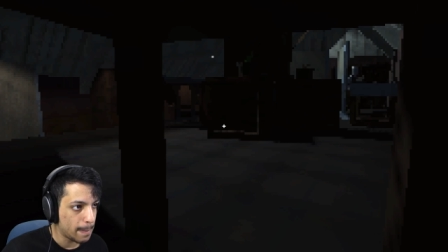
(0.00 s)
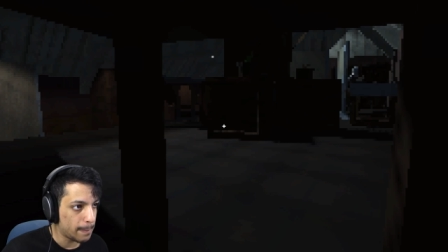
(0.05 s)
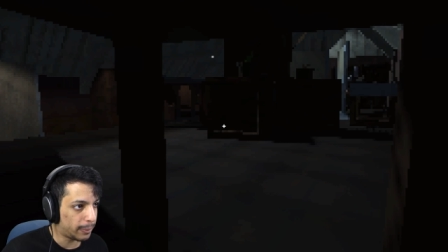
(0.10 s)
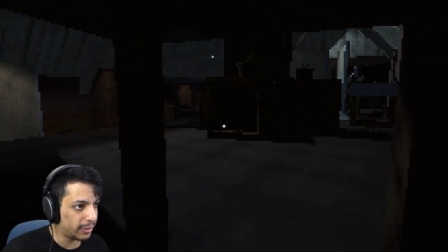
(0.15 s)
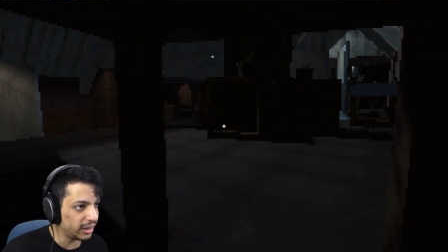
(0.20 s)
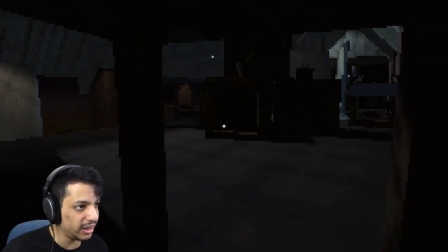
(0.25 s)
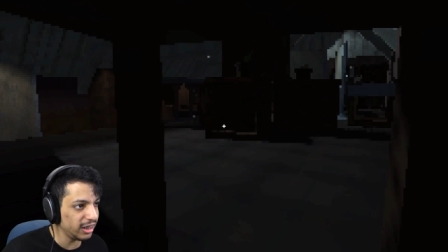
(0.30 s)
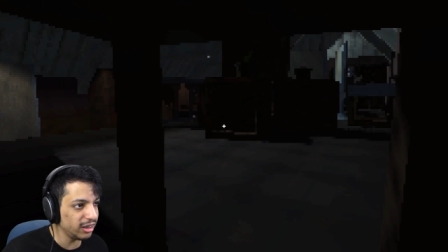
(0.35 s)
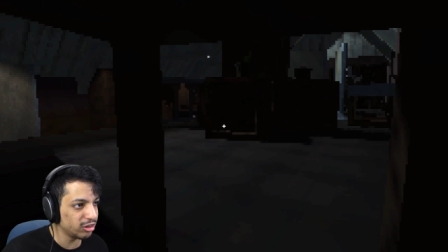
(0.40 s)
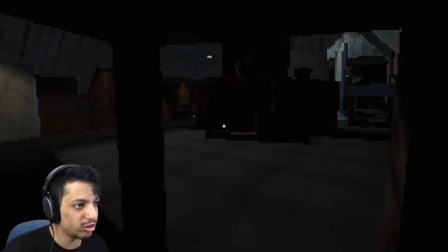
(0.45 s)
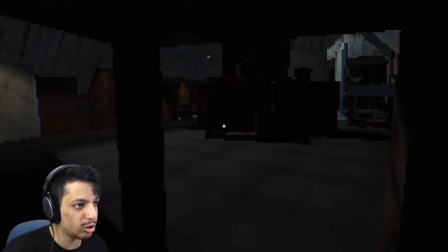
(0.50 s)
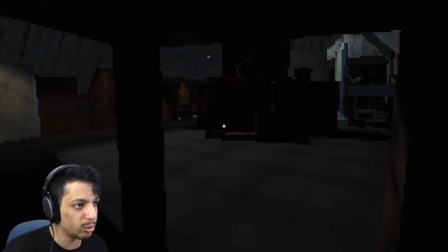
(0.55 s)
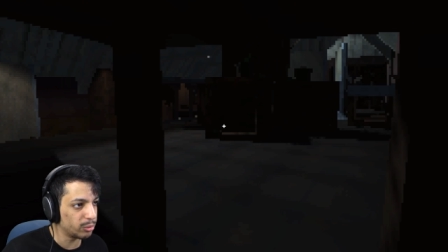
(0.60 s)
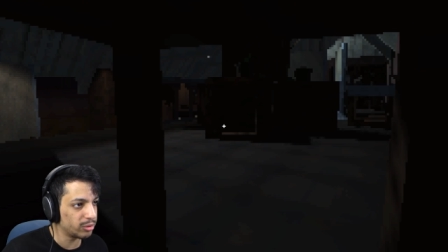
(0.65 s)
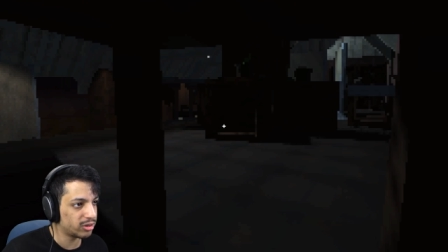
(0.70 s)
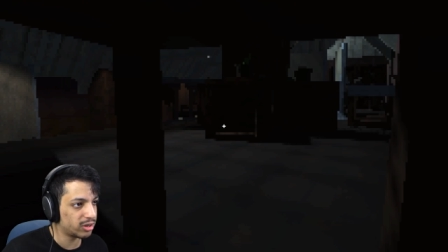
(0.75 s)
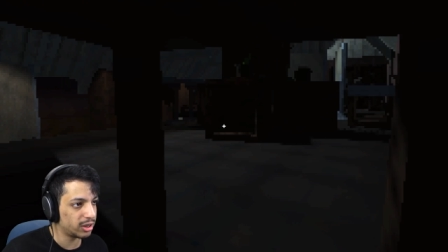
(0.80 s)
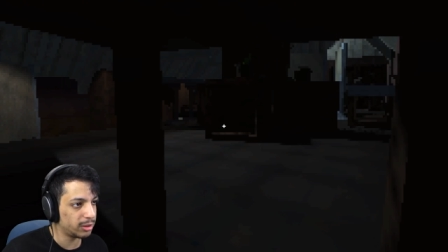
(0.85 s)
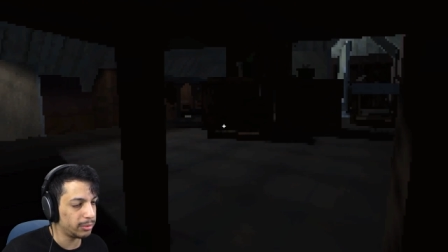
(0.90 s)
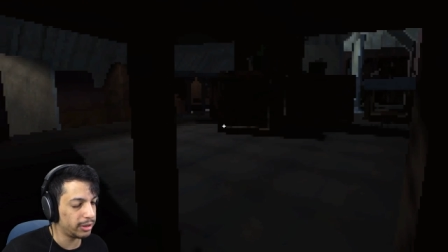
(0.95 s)
Please
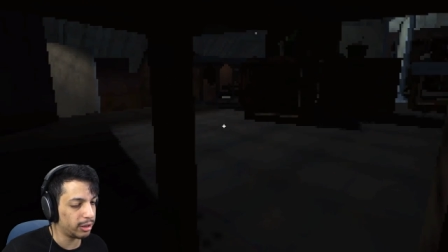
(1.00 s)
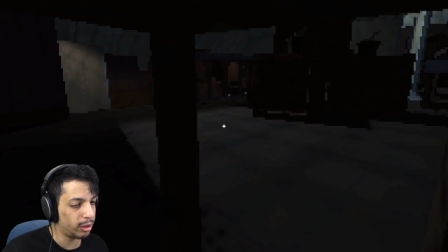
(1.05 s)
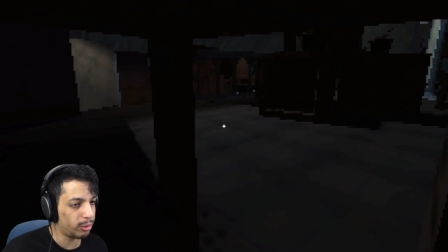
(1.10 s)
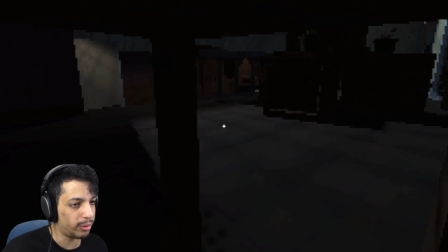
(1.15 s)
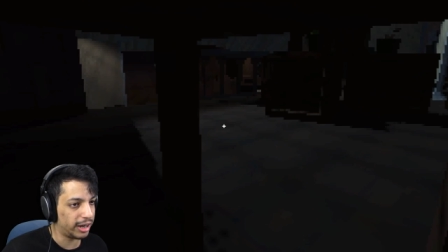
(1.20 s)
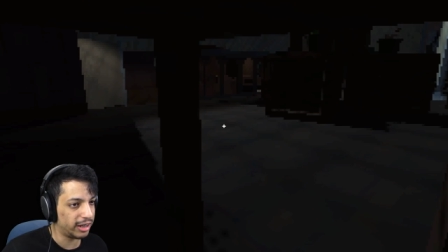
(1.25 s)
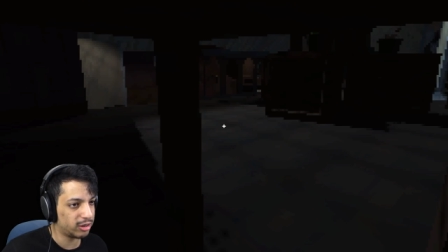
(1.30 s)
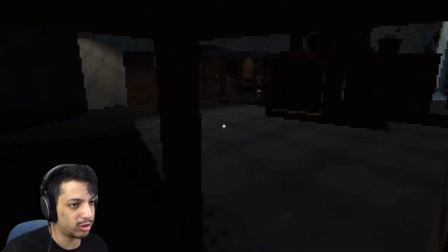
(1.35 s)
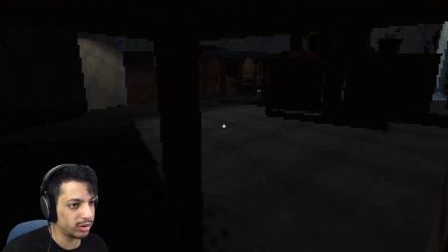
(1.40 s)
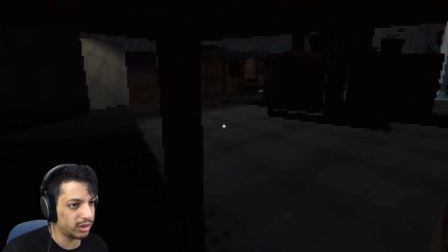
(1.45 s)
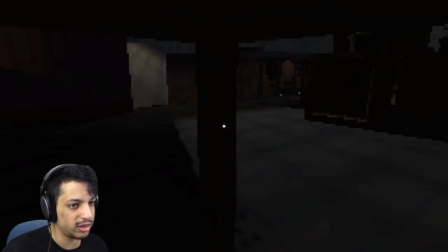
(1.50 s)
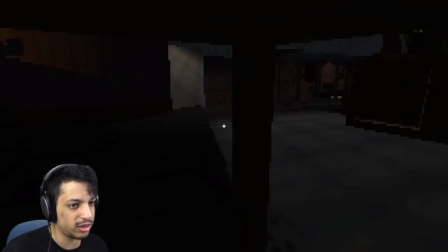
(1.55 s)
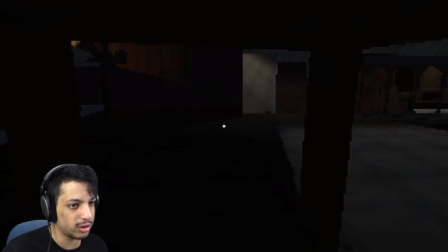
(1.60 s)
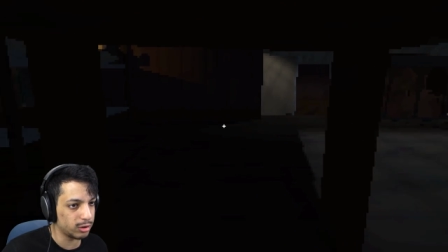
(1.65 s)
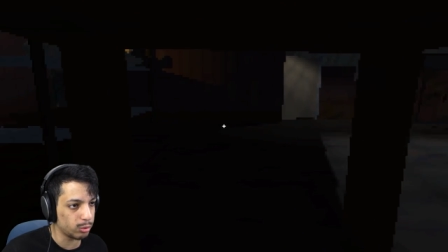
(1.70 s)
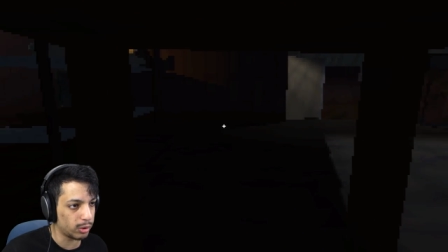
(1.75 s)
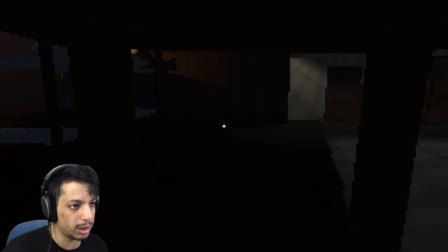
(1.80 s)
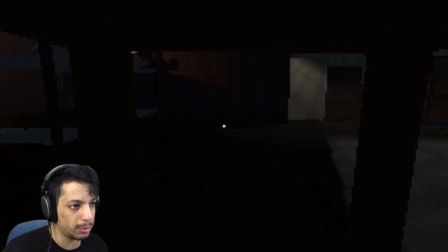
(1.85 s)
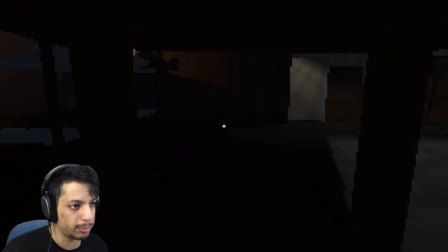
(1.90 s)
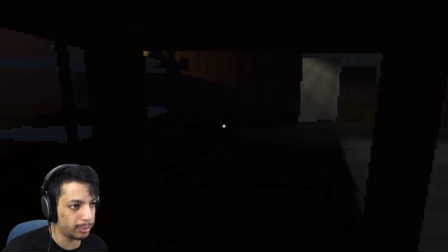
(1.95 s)
don't see me. Alright, so this
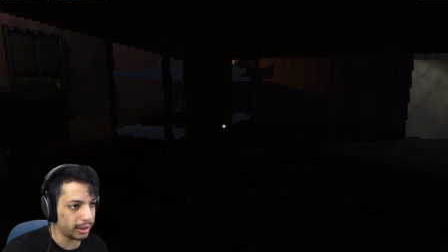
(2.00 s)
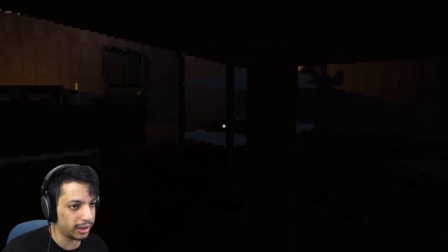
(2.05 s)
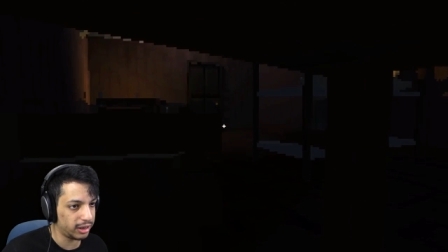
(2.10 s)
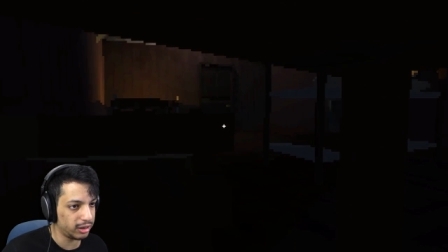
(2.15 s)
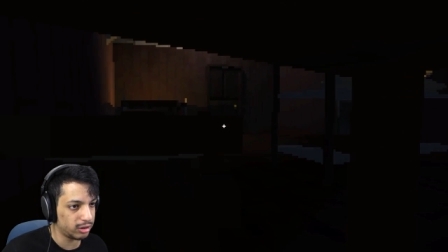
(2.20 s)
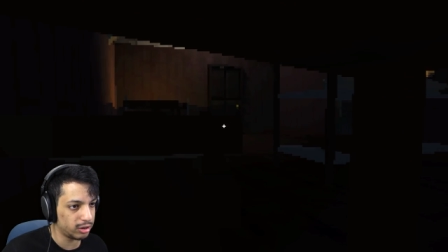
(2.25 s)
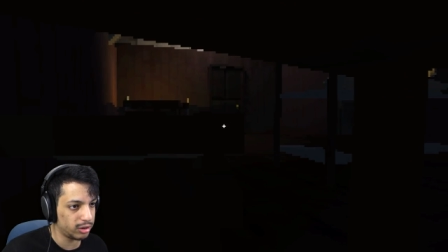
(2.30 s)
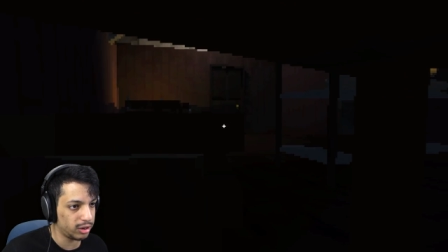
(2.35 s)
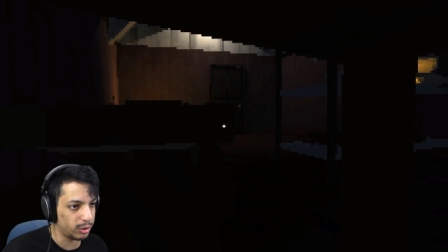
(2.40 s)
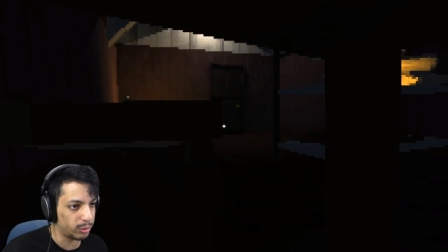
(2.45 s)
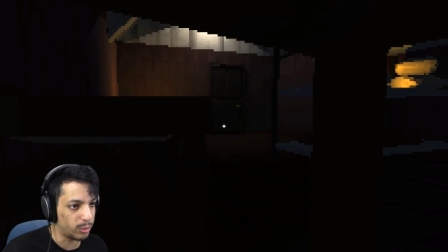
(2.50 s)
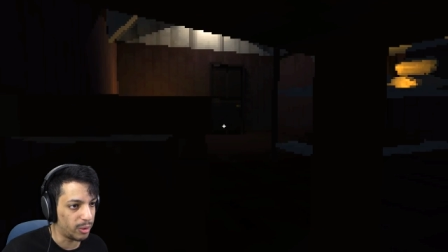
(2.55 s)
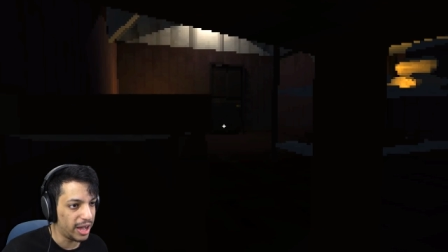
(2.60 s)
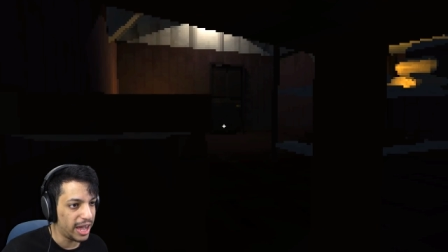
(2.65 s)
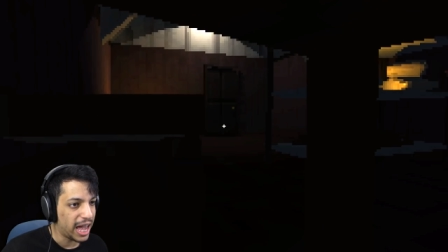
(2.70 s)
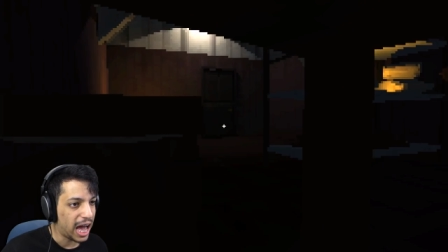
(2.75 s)
is what I'm planning to do.